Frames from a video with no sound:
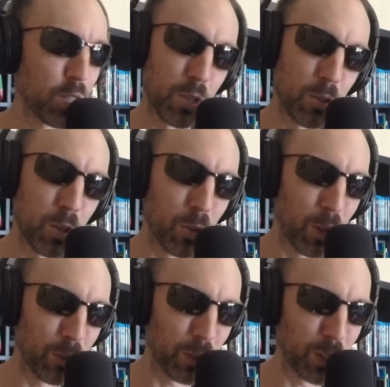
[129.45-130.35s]
too
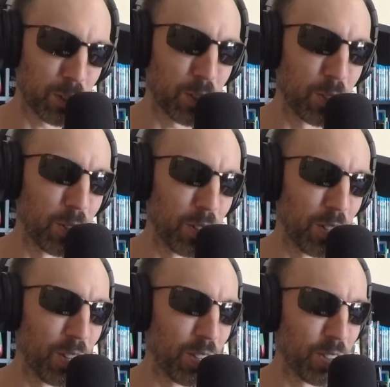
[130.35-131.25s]
cool for
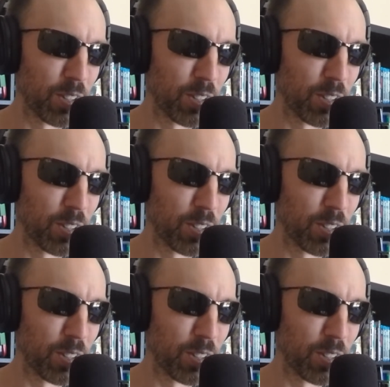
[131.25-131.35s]
school.